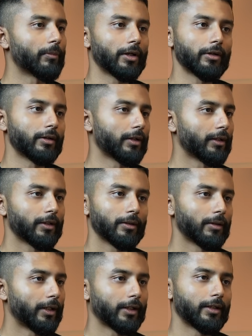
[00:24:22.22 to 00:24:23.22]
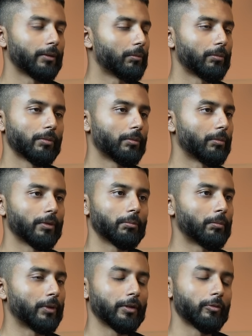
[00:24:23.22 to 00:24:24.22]
country, like
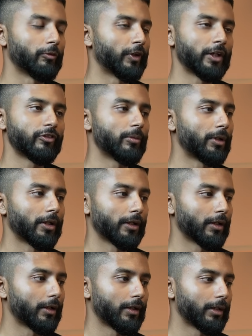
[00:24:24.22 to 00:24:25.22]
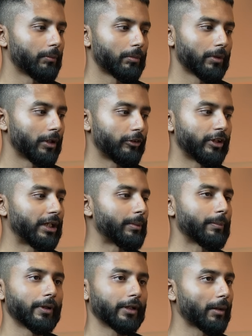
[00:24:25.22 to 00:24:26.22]
very similar GDP
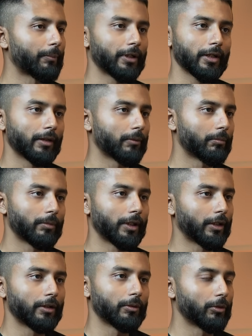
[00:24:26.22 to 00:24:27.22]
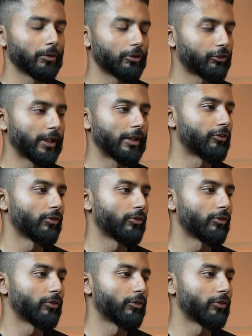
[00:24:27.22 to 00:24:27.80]
per capita, like states